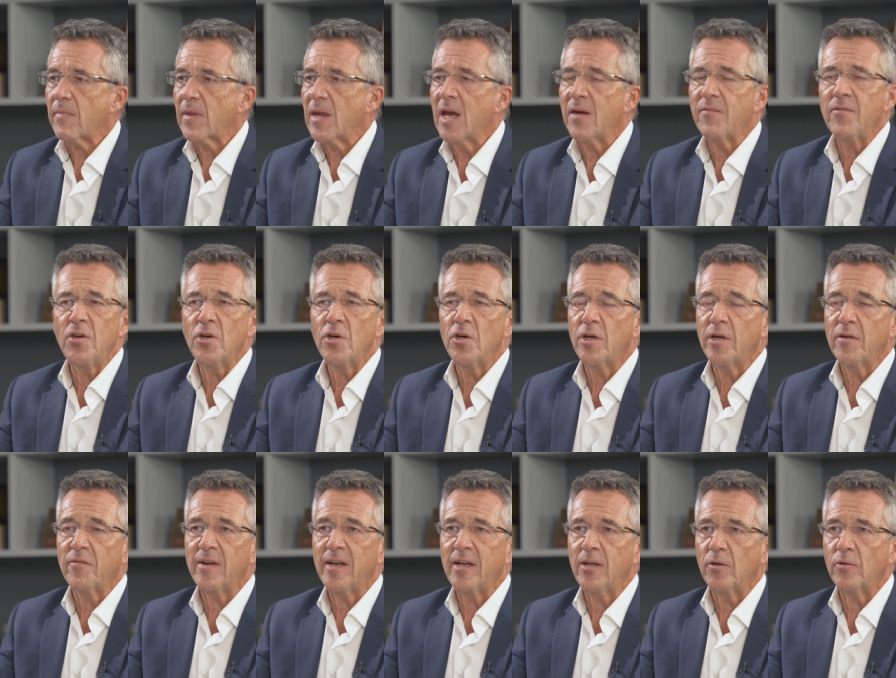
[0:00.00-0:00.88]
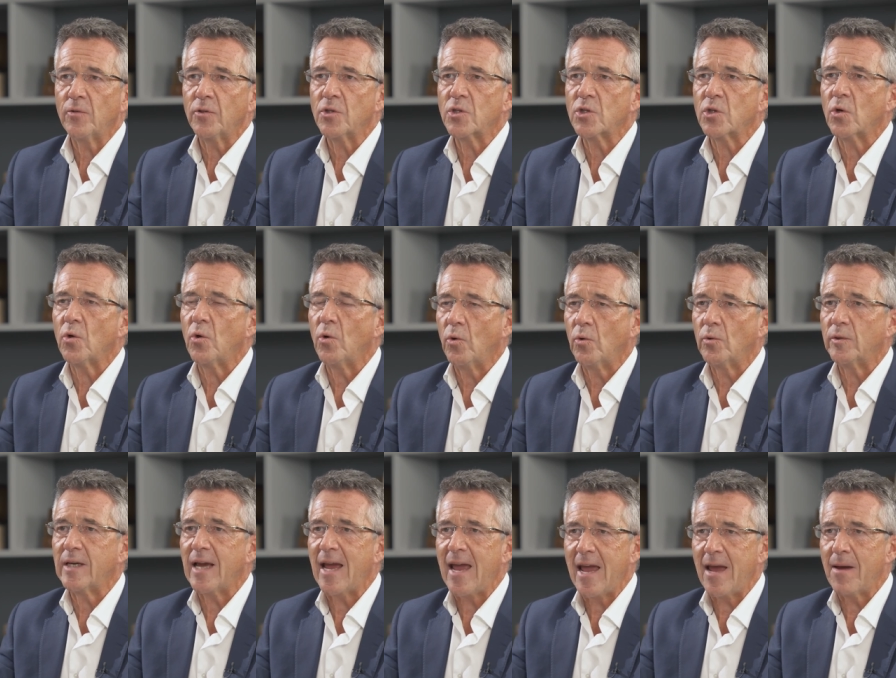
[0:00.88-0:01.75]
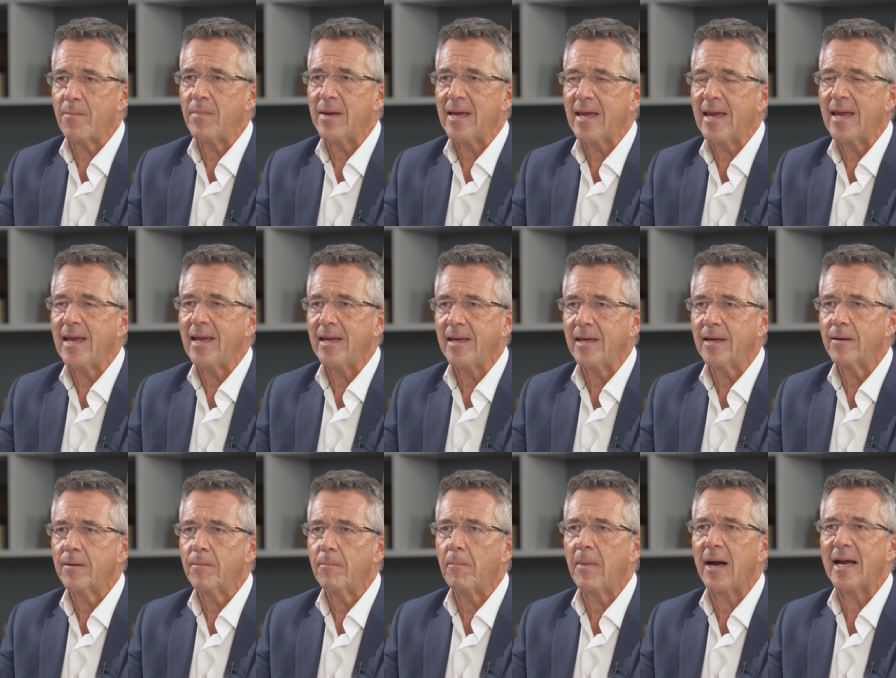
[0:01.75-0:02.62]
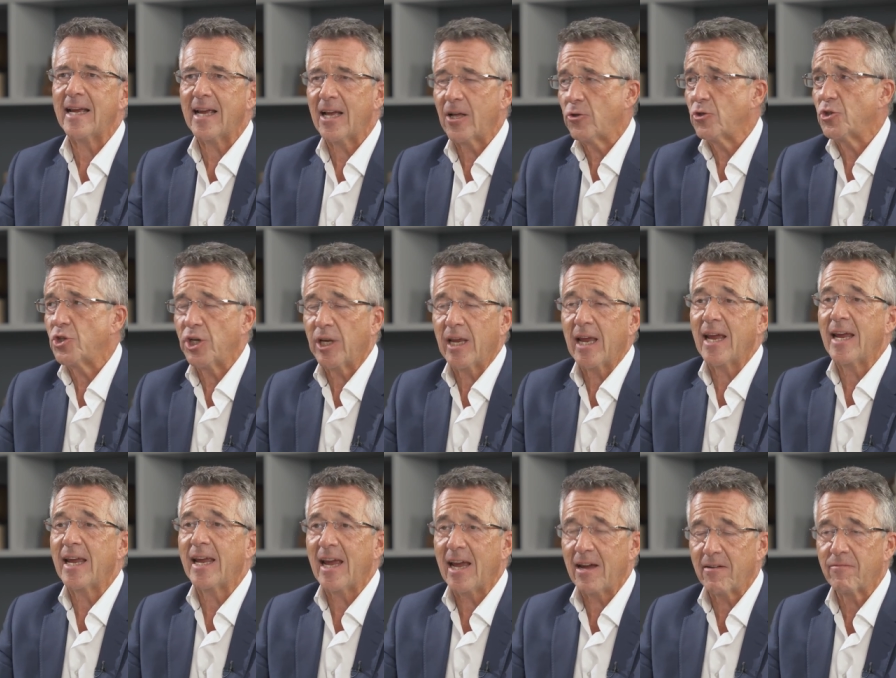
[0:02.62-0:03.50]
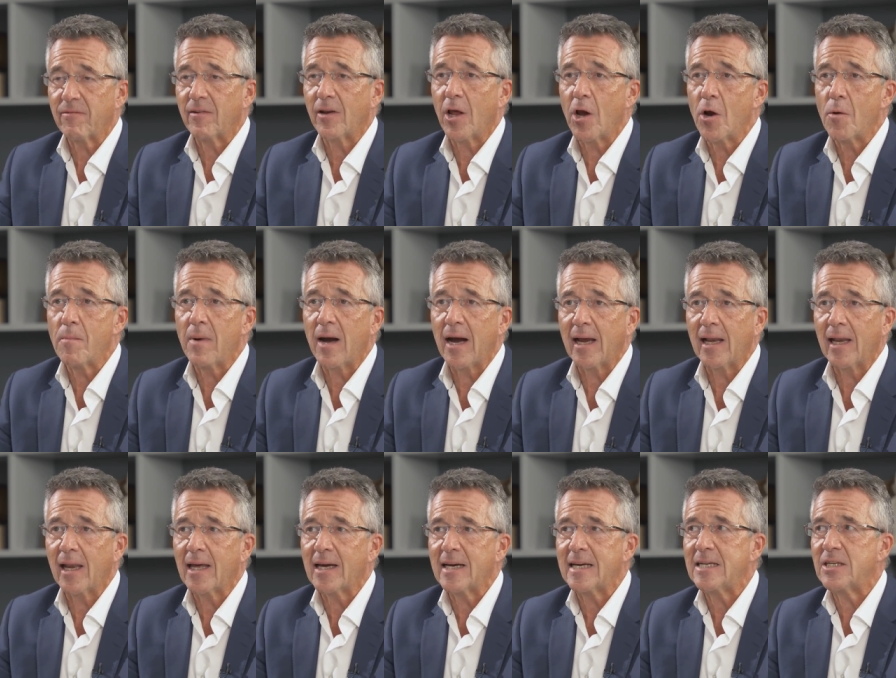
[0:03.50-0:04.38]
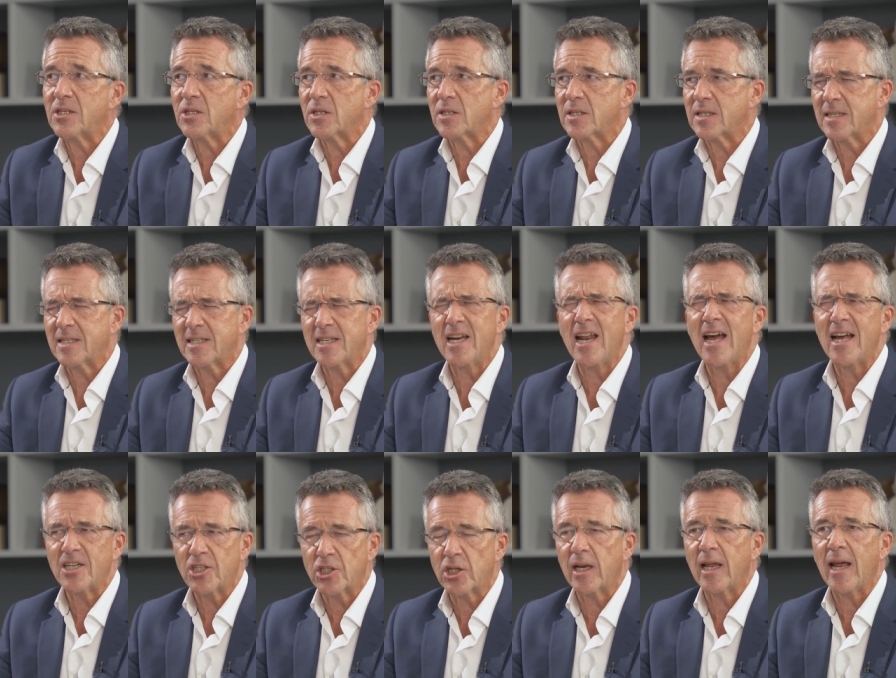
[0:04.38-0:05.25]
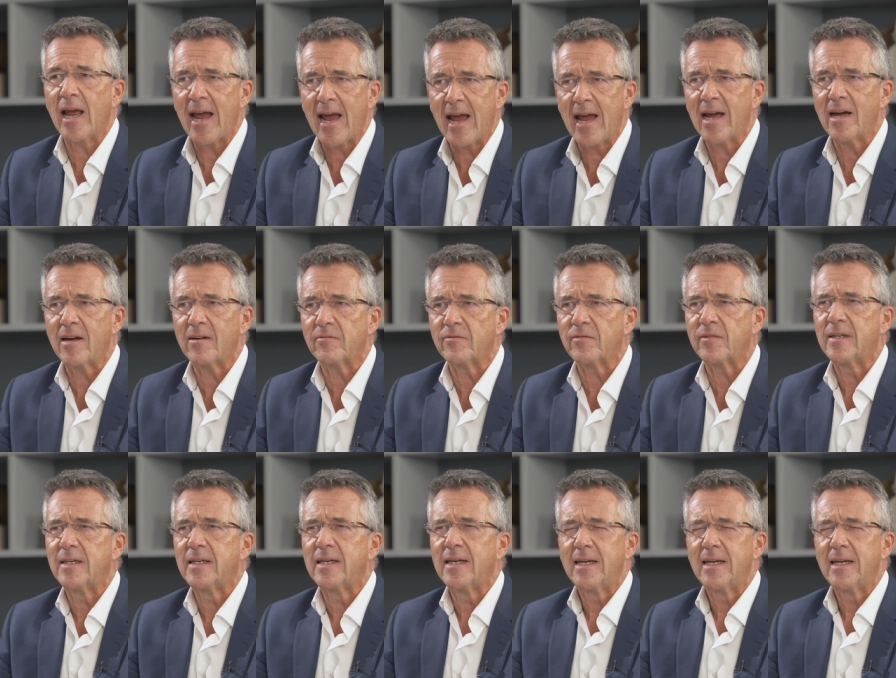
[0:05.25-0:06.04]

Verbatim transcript: have you heard of an illness called M E, myalgic encephalomyelitis? And I said, actually, I have.